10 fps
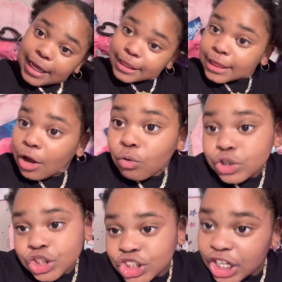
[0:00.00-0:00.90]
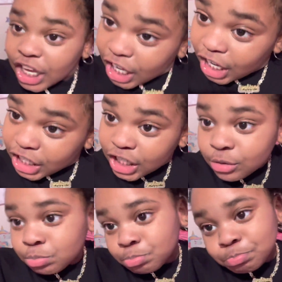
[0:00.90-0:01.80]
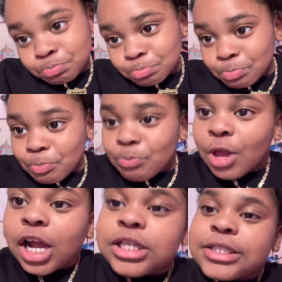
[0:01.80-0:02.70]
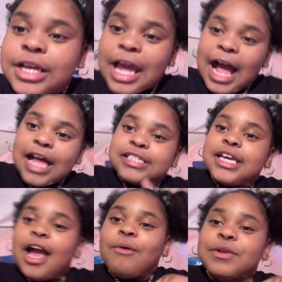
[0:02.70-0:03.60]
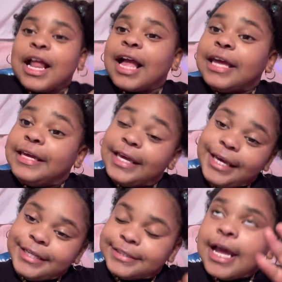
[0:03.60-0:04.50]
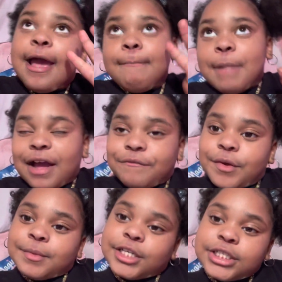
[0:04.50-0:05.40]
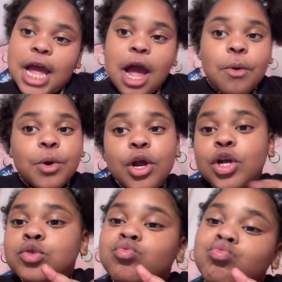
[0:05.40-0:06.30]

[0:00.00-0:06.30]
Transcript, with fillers: lotion. So yeah, I'll see y'all when I get back from the shower.